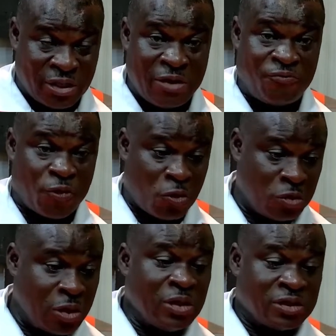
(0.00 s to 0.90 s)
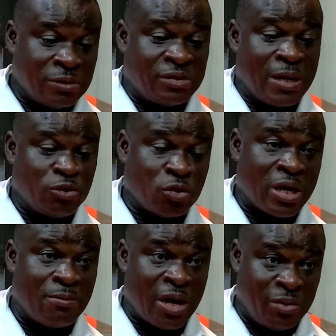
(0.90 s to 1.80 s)
And for some
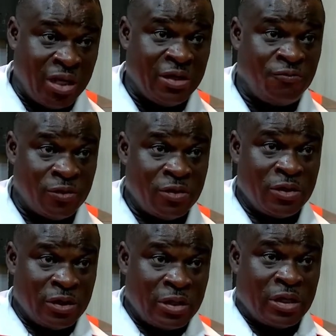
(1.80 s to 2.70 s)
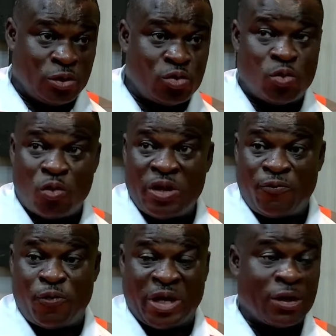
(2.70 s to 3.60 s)
time to if
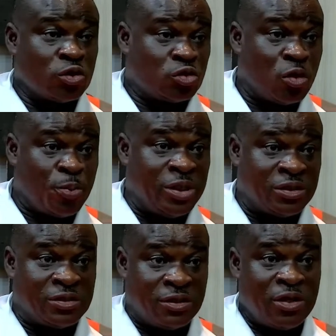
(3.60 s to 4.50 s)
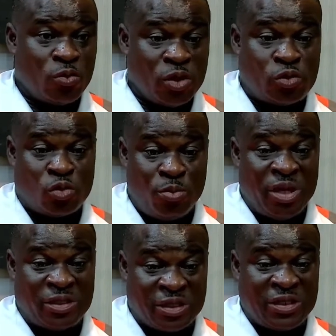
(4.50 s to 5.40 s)
we cannot stop it, we will
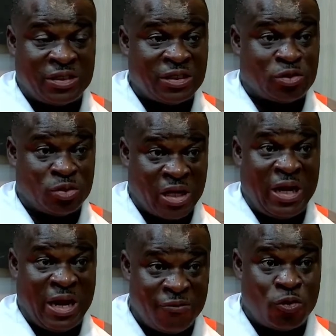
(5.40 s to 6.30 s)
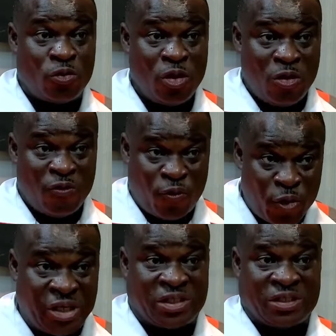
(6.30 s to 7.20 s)
mitigate it to the level of
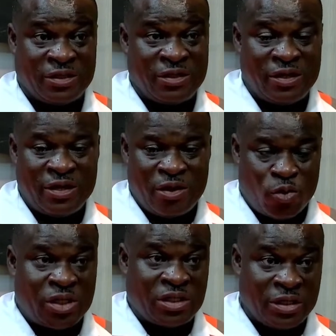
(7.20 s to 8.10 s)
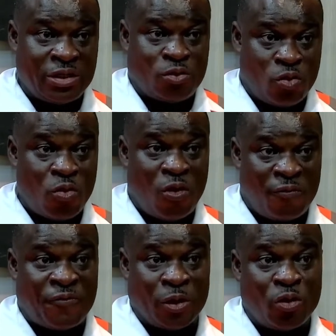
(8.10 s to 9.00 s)
which we think we all
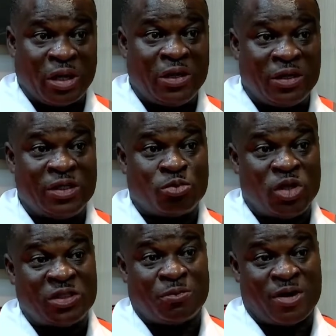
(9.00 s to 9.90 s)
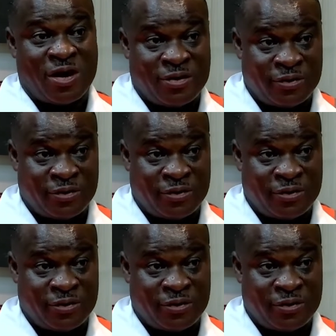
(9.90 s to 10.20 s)
feel okay in this municipal.